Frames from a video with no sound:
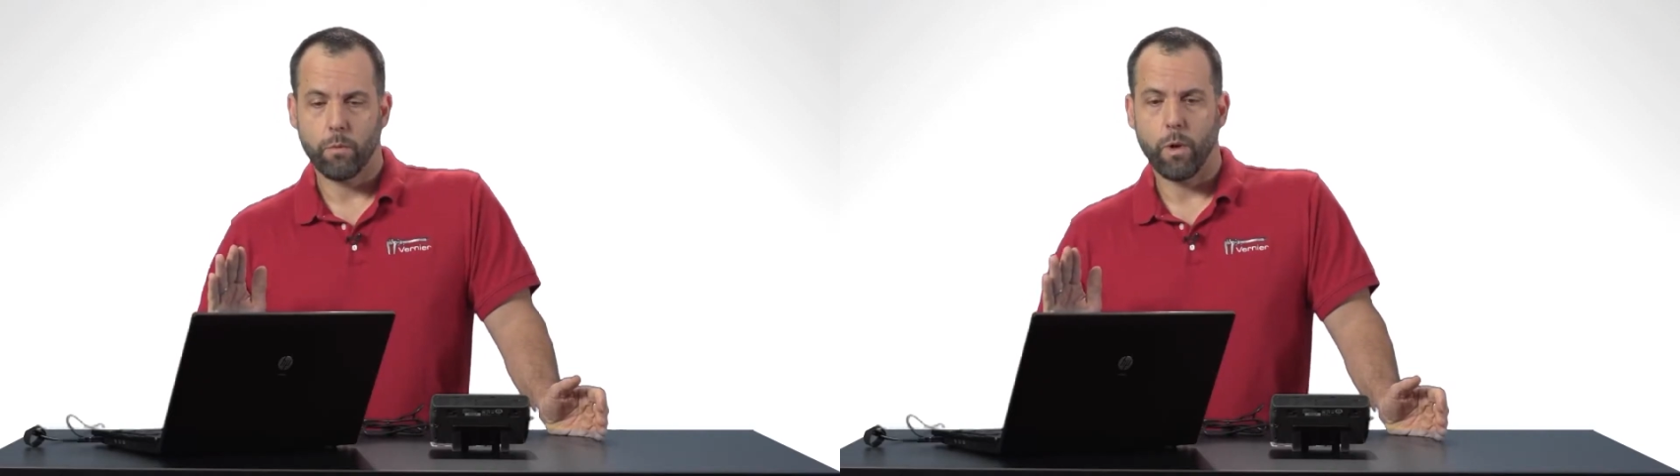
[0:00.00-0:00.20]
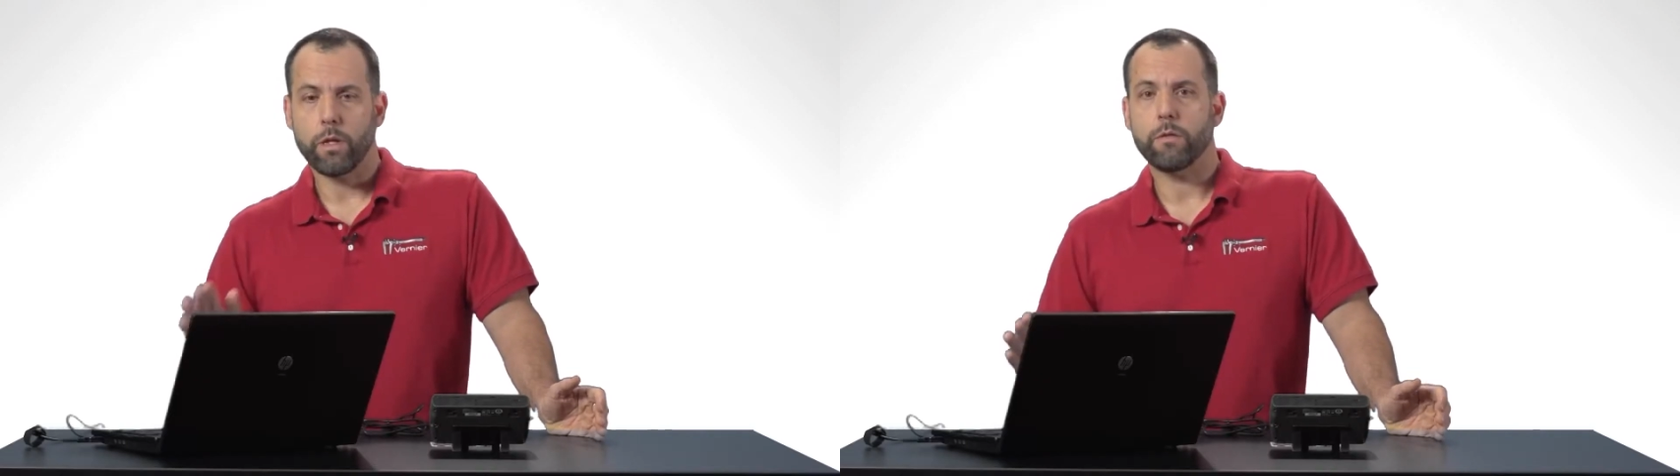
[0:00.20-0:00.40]

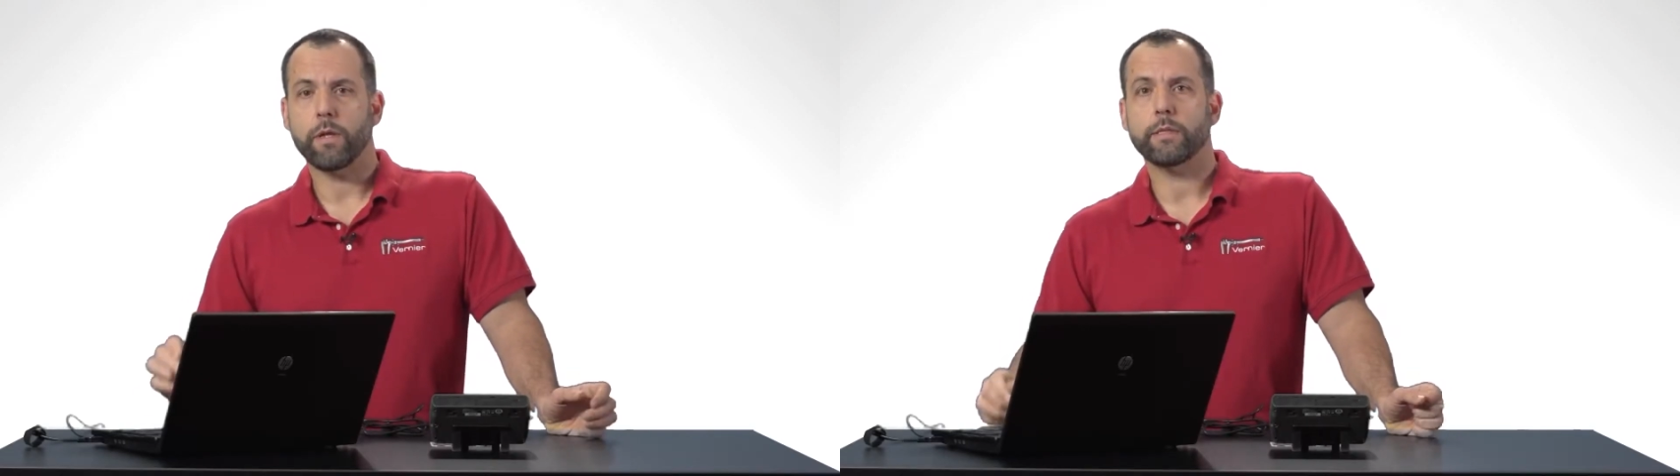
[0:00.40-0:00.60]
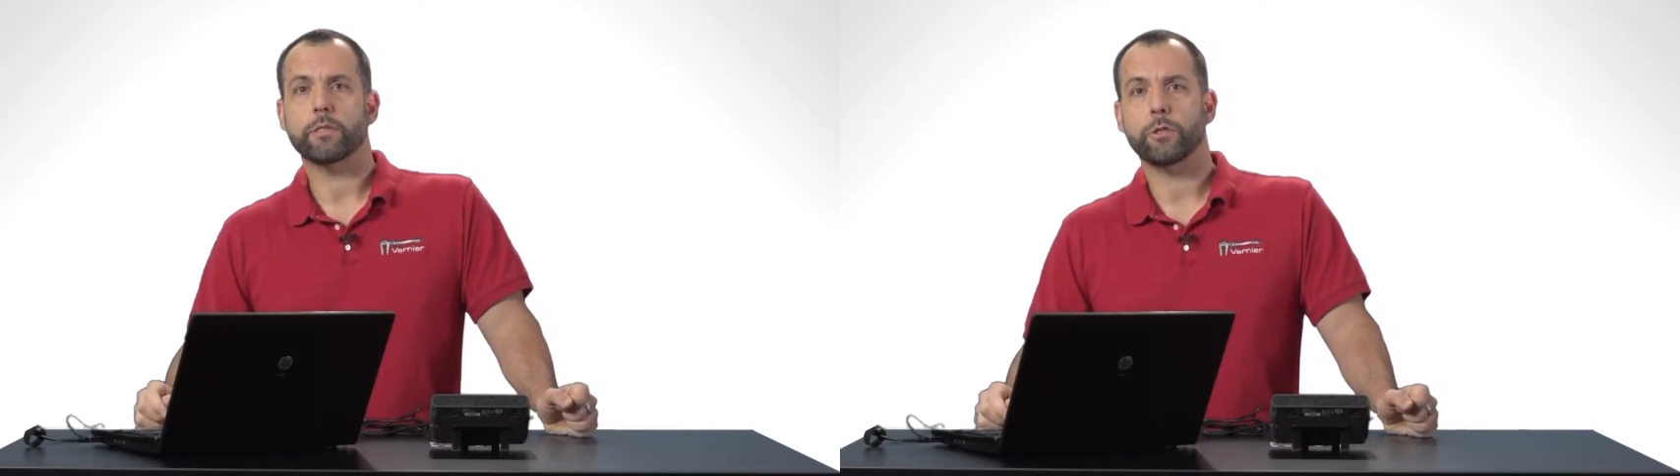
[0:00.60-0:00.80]
one of the
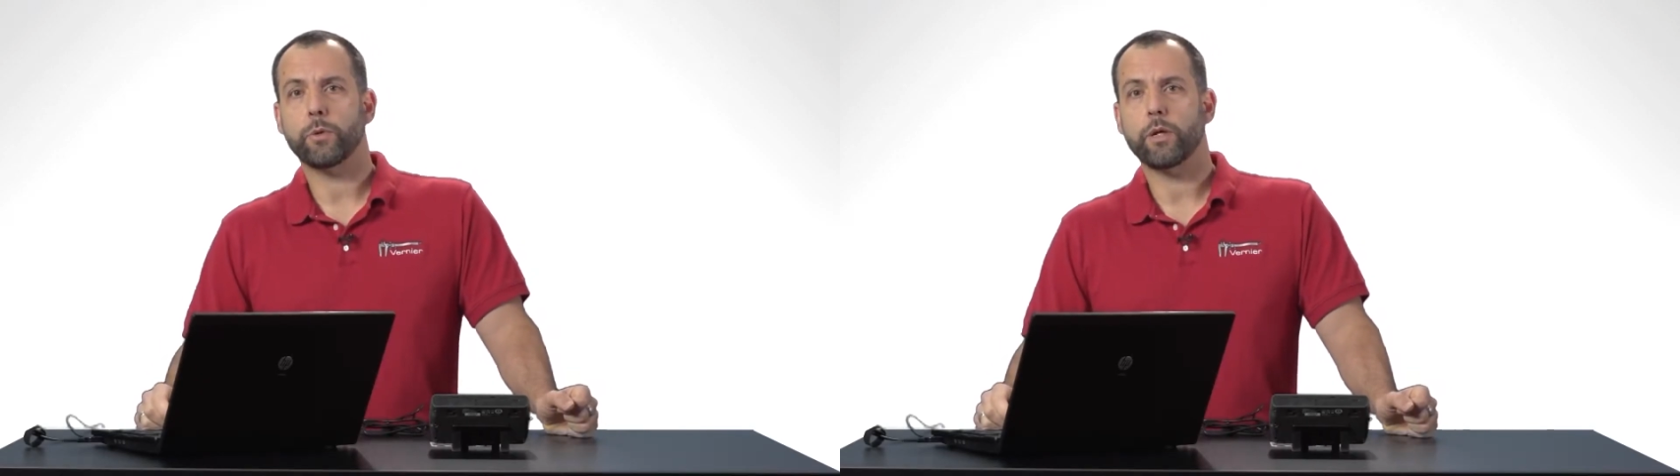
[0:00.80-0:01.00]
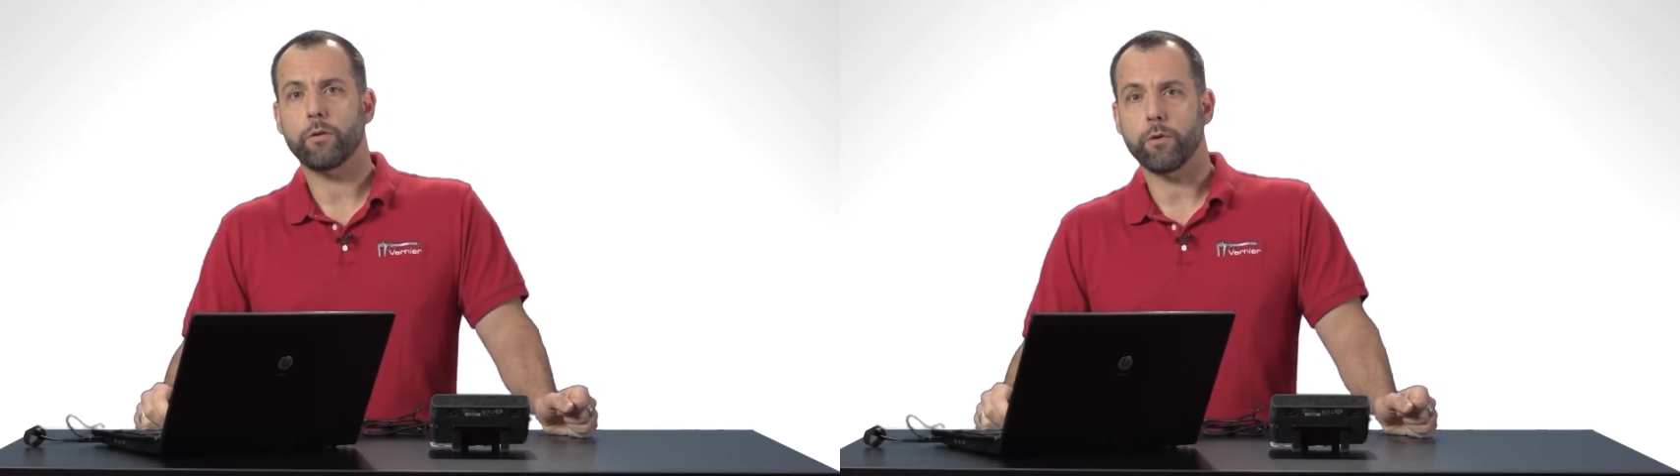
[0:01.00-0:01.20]
things that
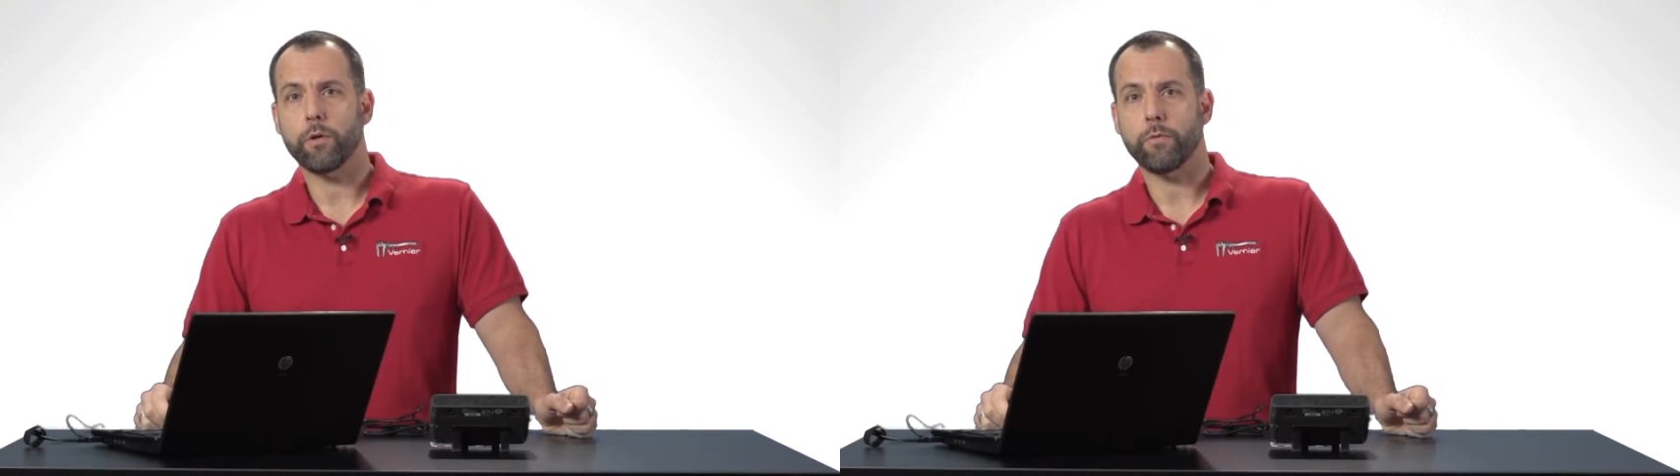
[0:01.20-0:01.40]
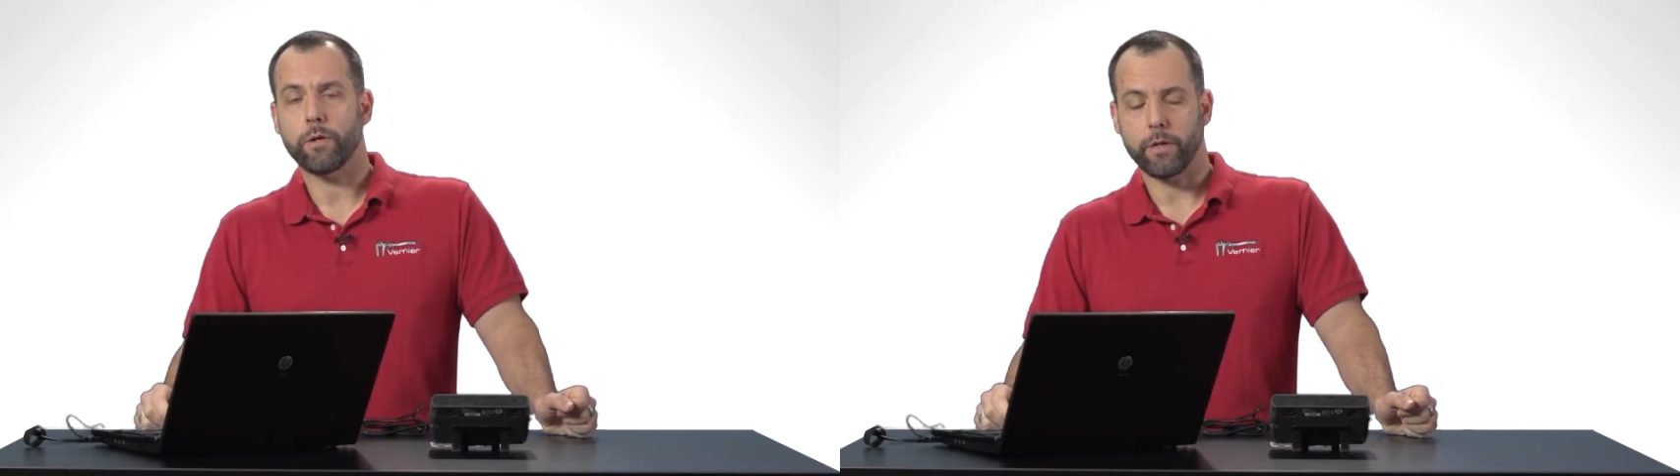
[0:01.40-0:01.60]
you can
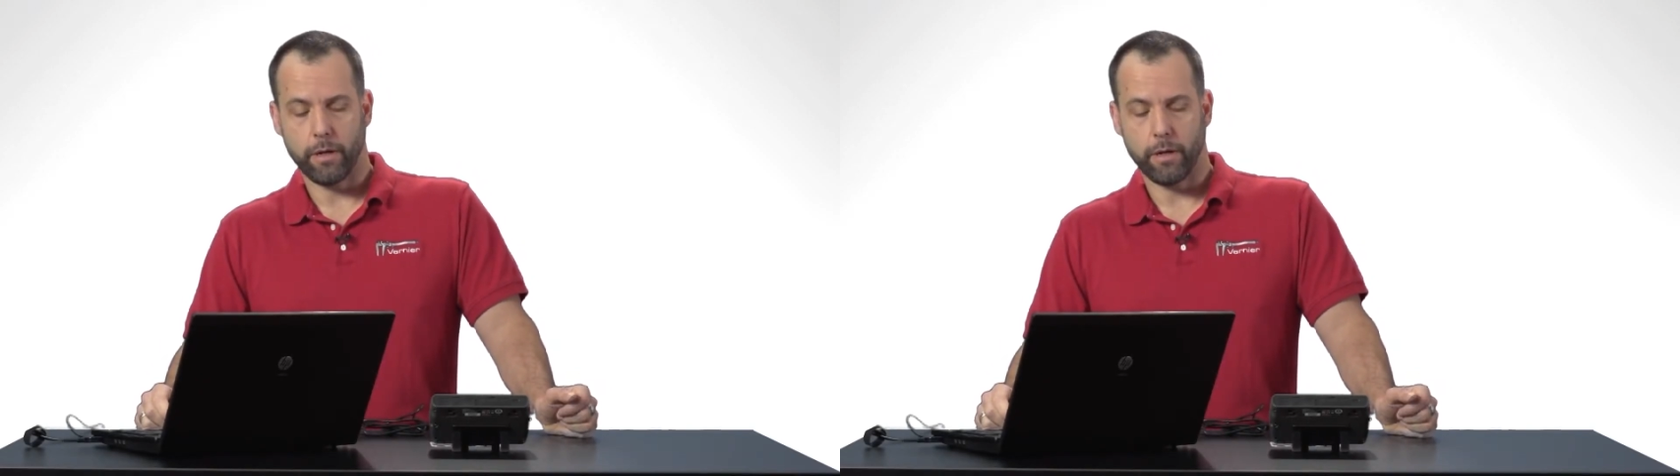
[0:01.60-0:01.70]
do if